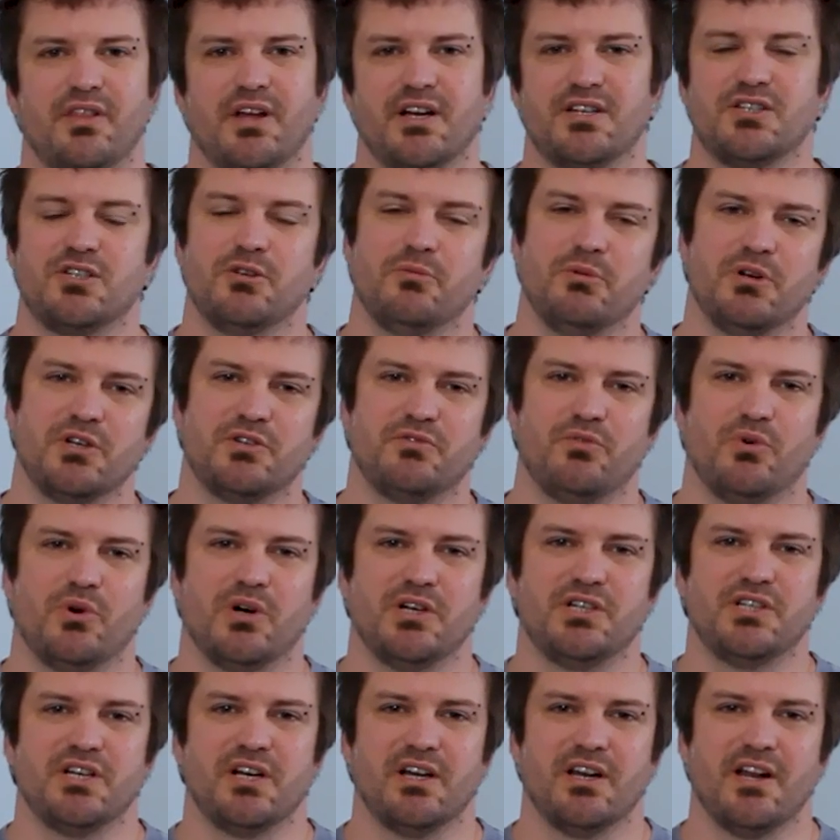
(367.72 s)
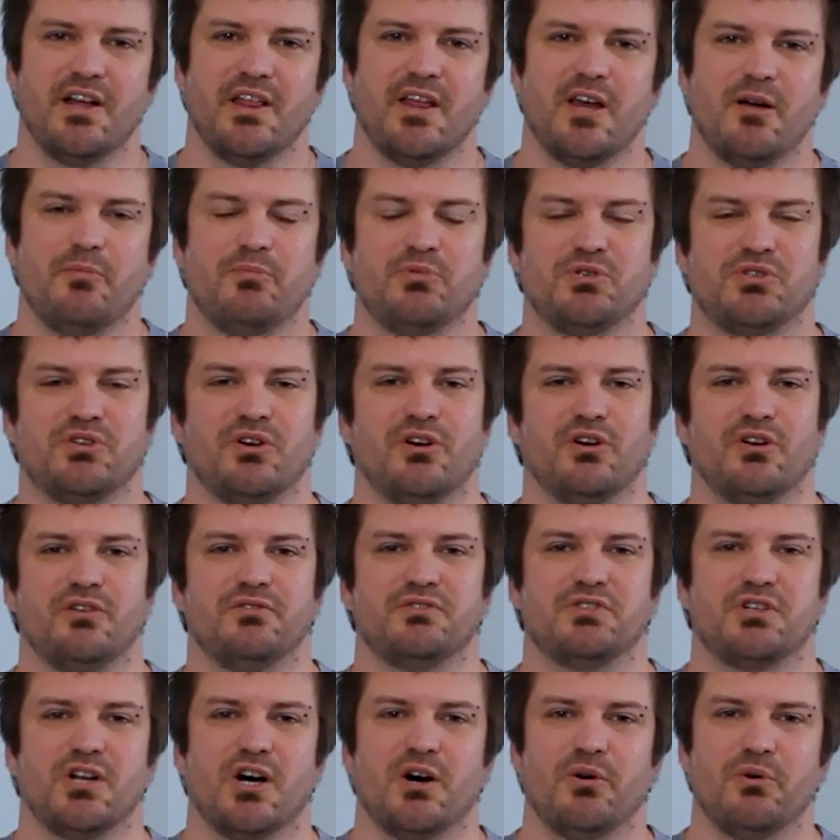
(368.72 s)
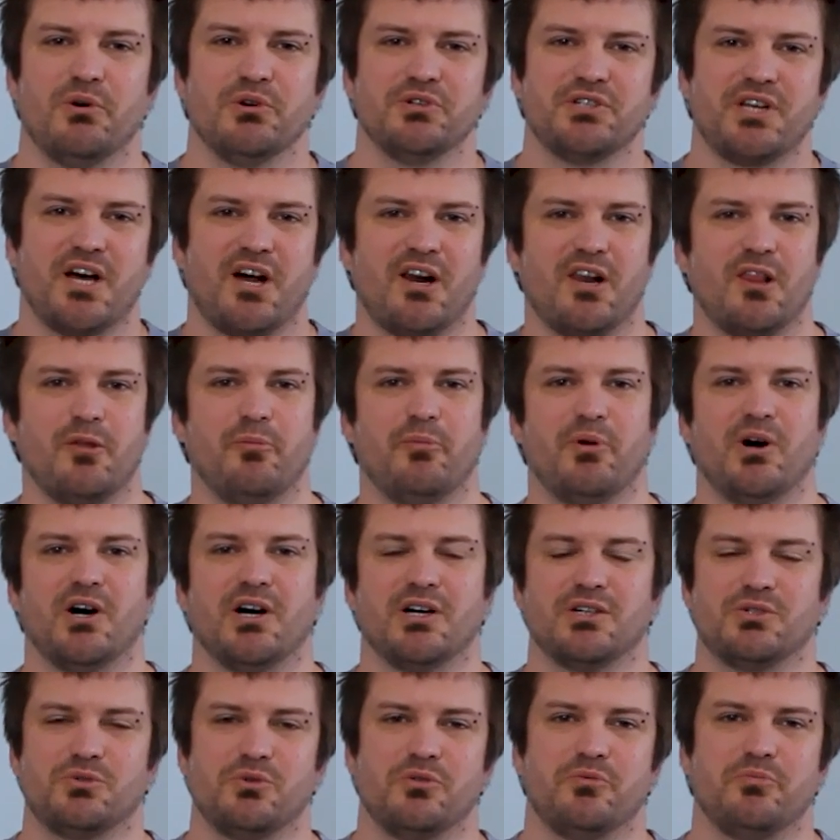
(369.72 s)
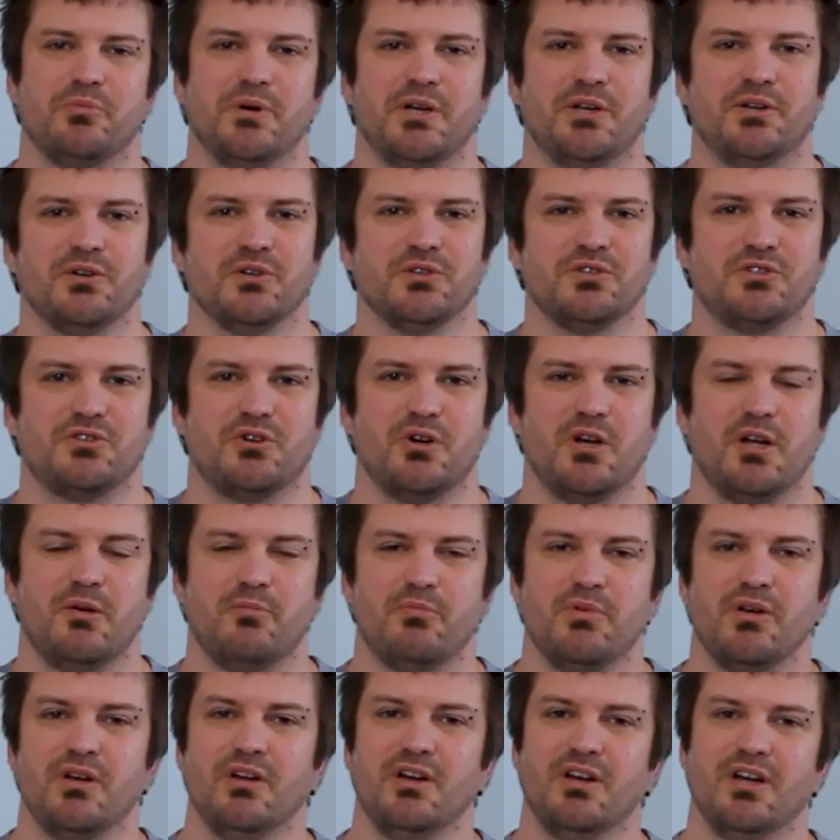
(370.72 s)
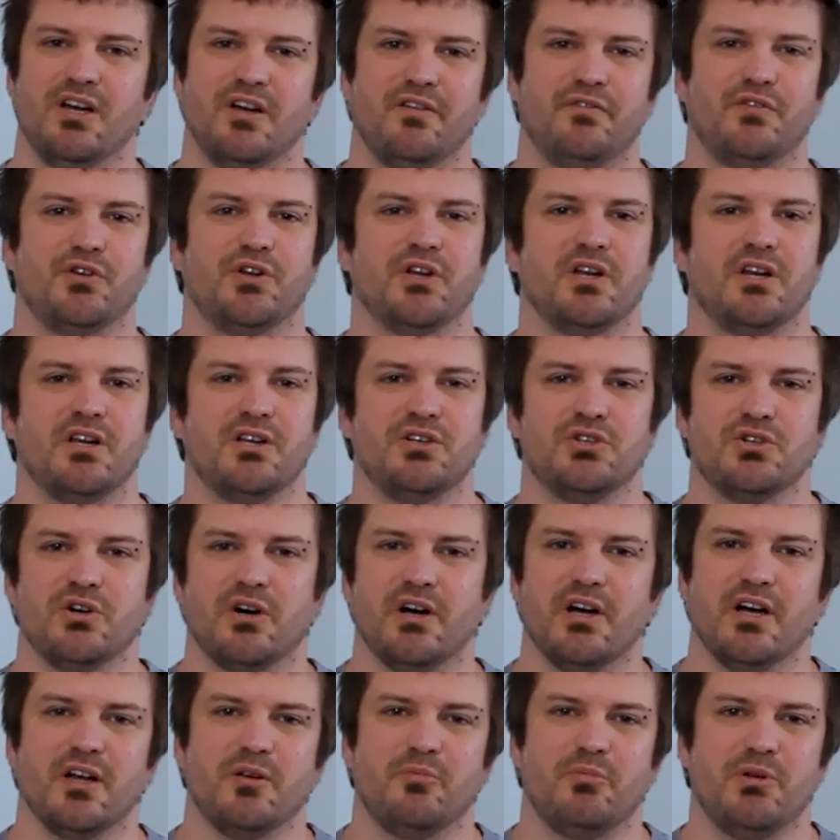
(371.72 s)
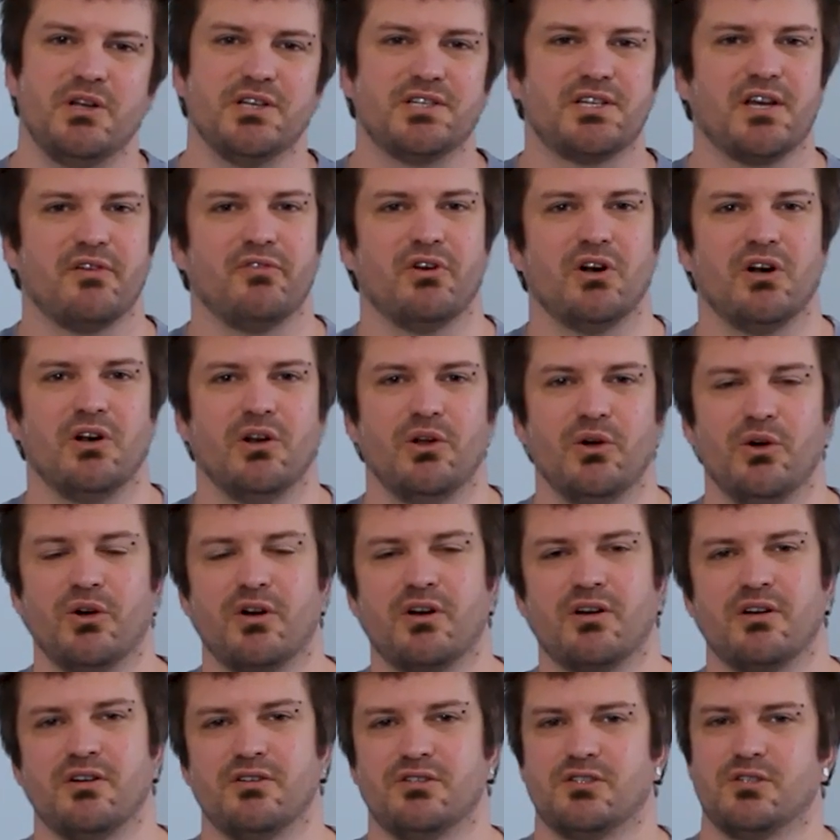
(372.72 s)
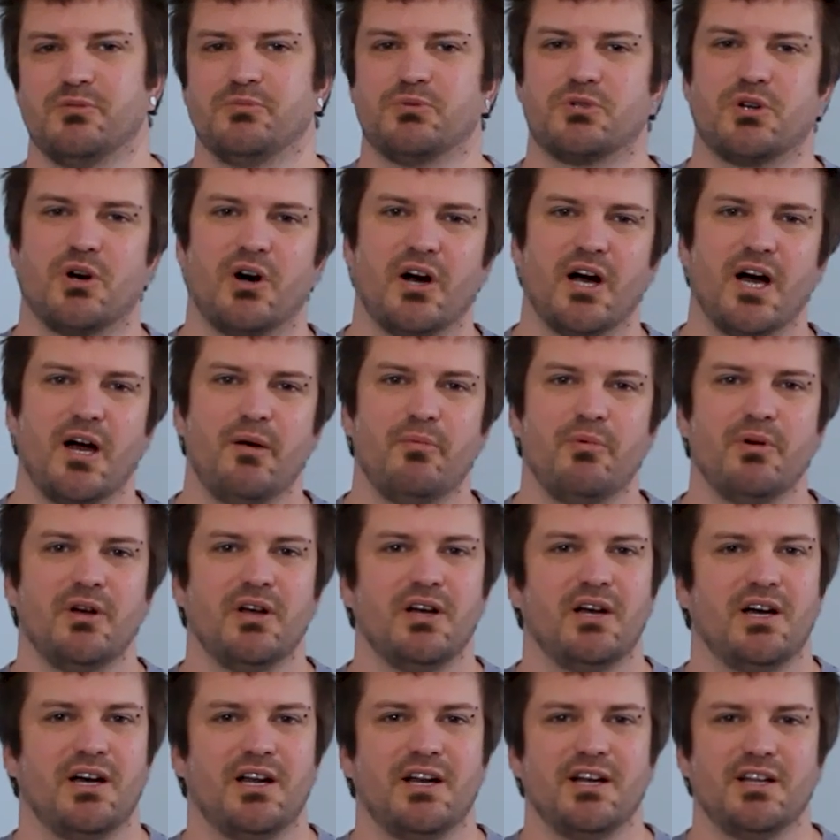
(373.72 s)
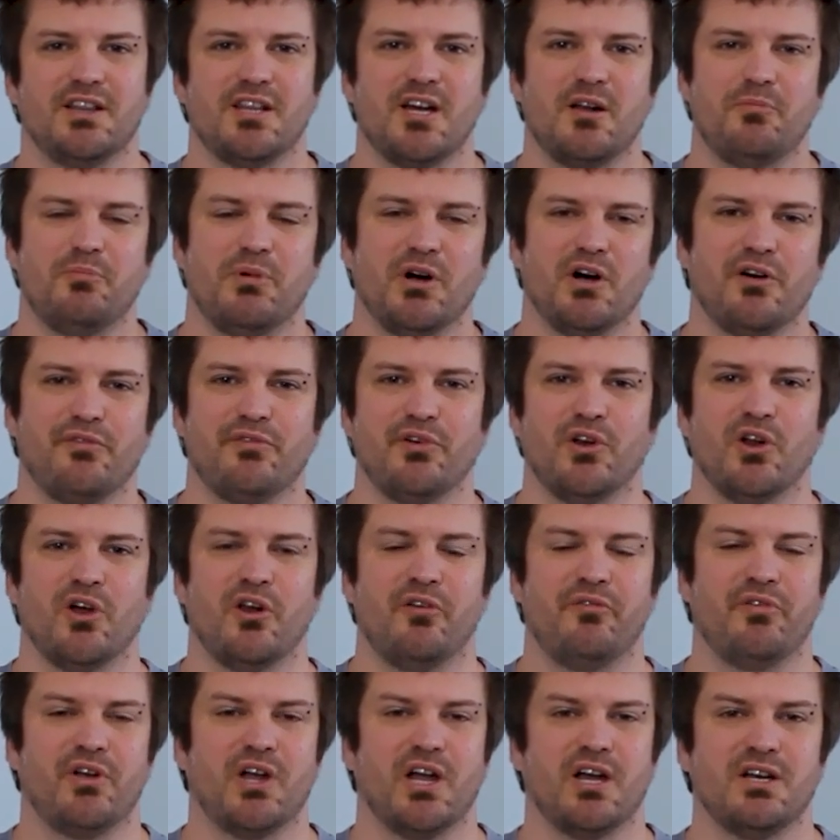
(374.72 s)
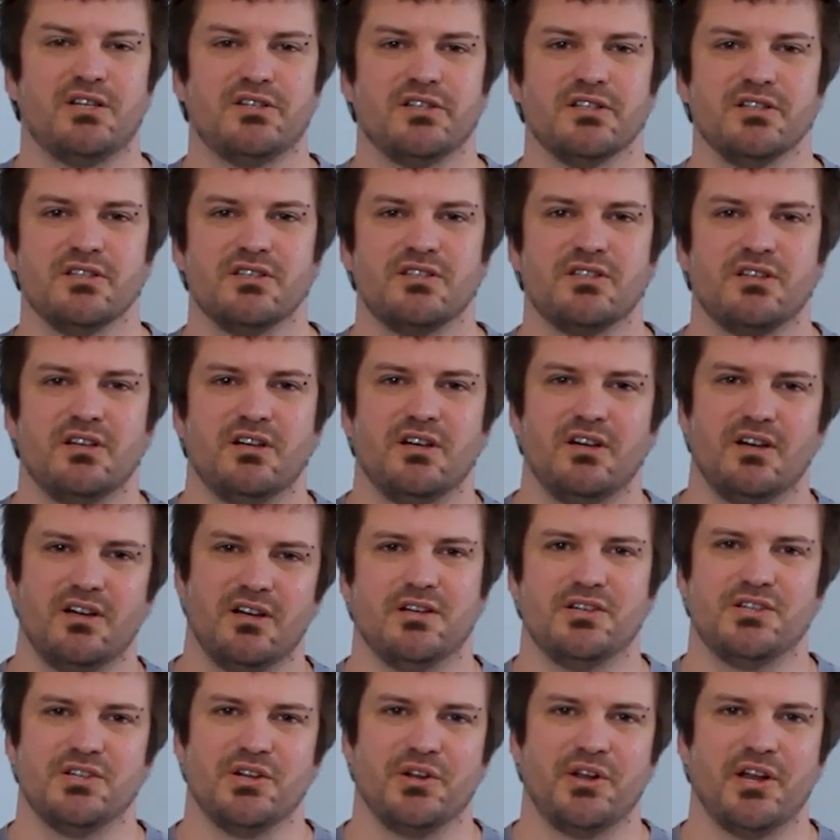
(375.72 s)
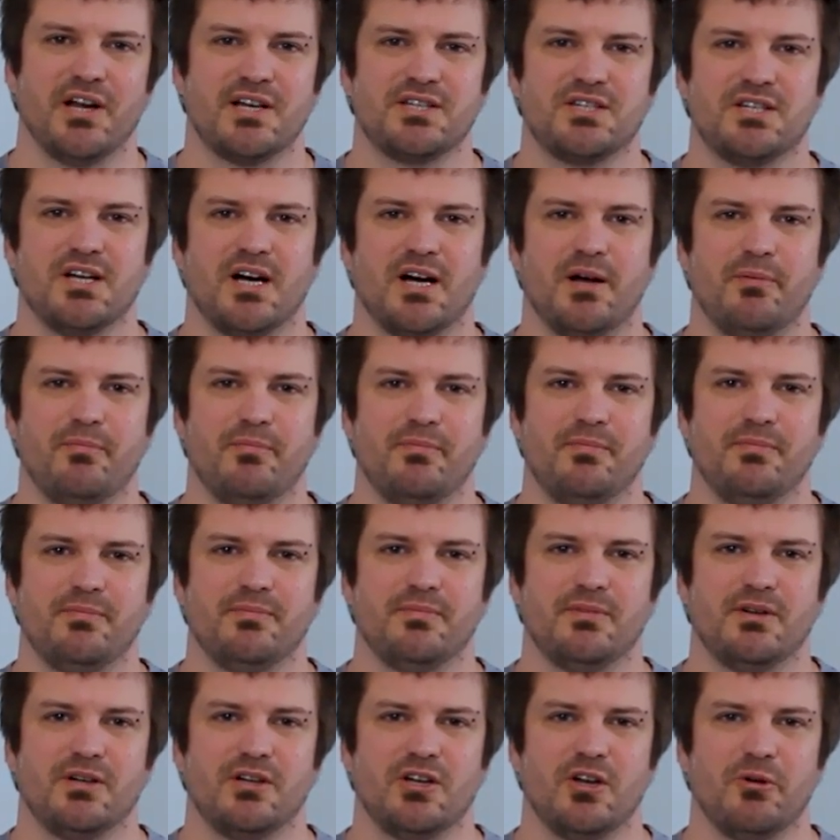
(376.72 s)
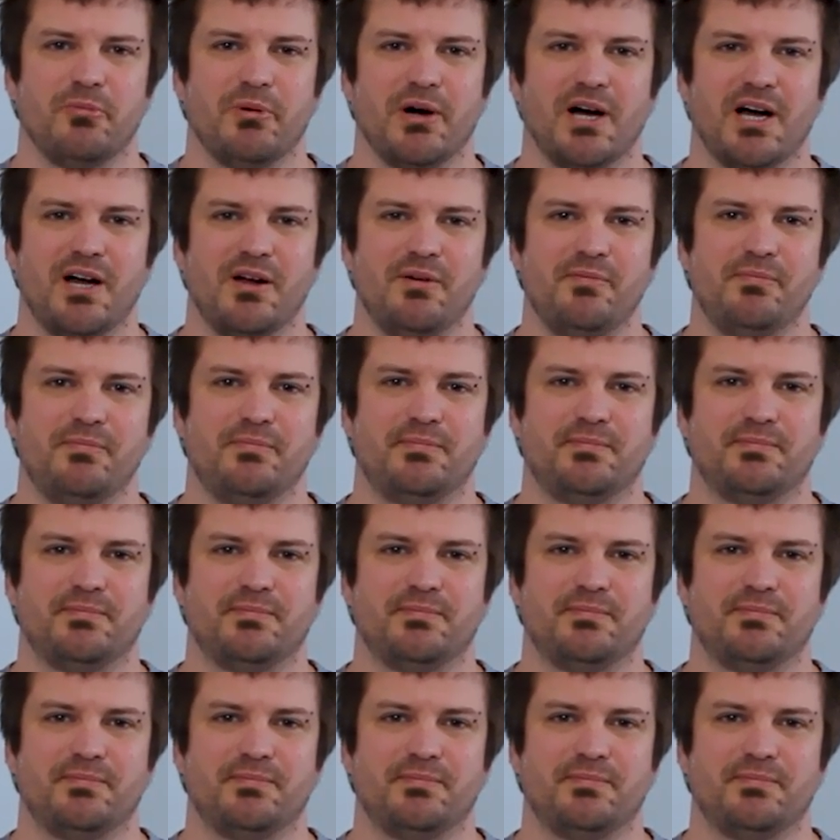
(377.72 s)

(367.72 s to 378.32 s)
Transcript: Thanks so much for watching another episode of Star Wars Out of the Box with me, Dill Streep. If you did enjoy it, please give it a Luke, subscribe, and hit that bell for notifications. Until next time, goodbye.